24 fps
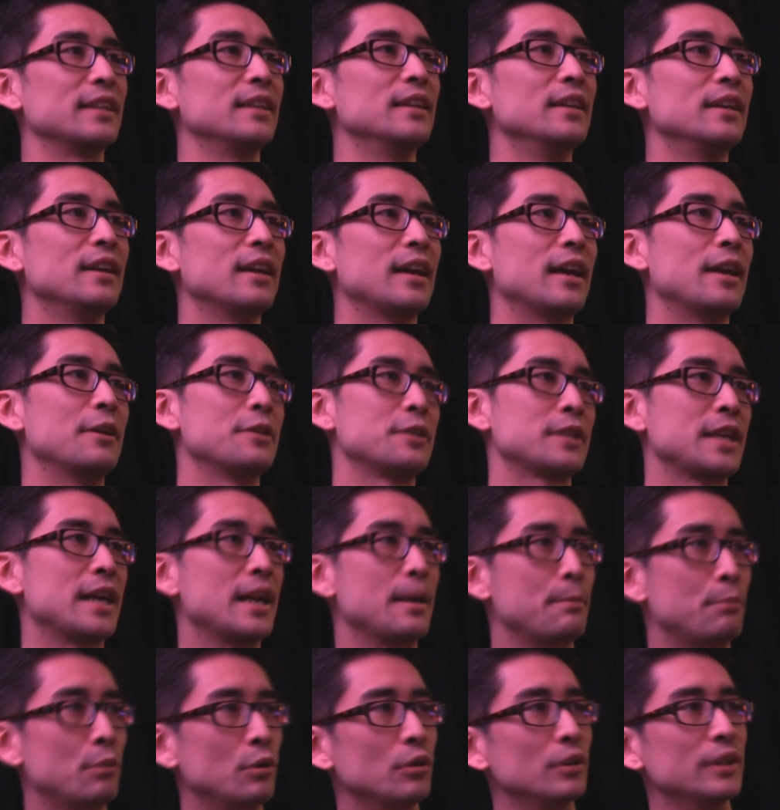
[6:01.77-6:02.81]
and I was
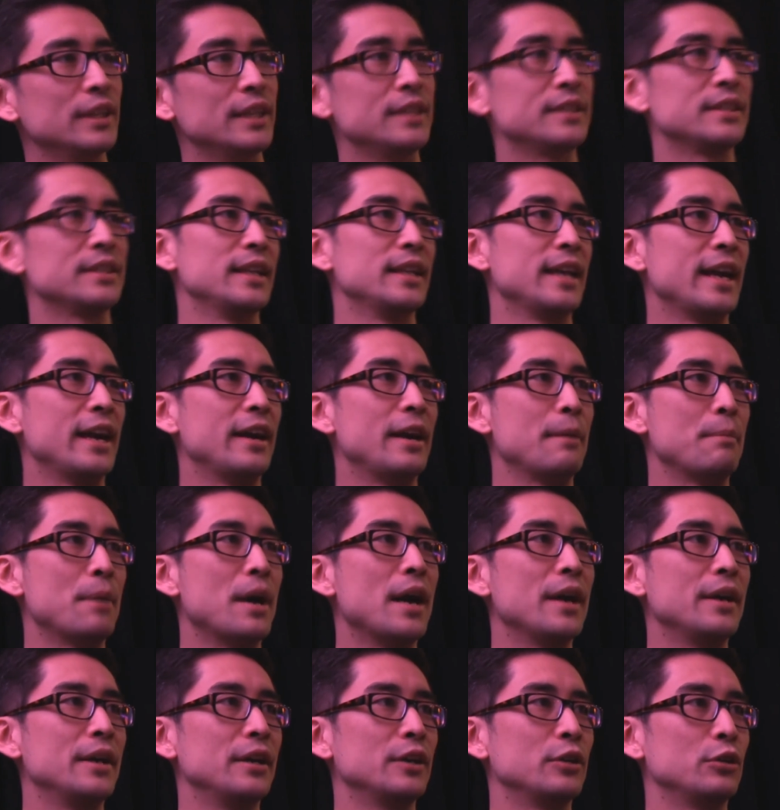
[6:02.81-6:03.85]
kind of pulled the Harry
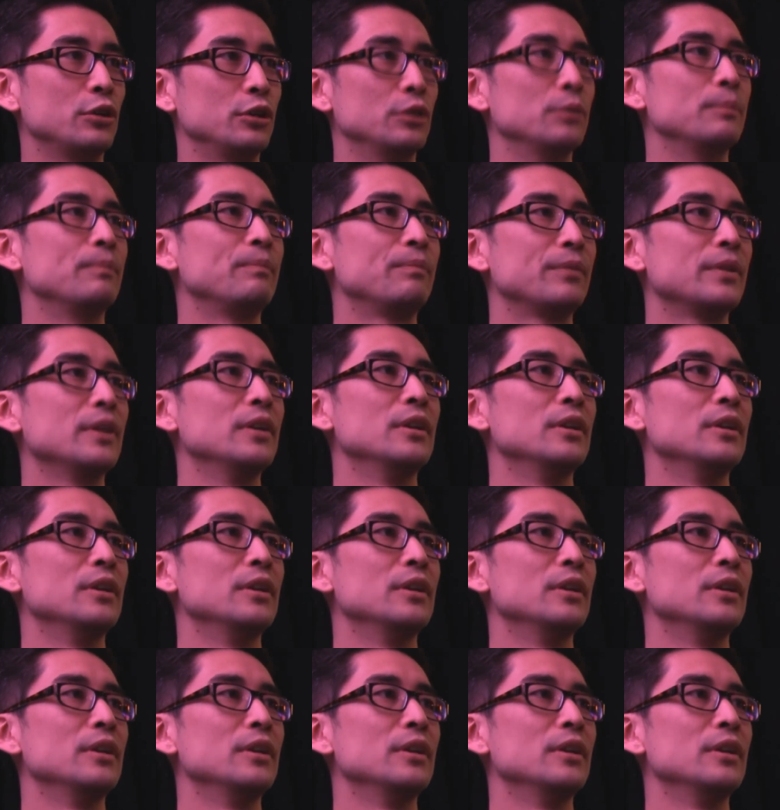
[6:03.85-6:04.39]
Potter group,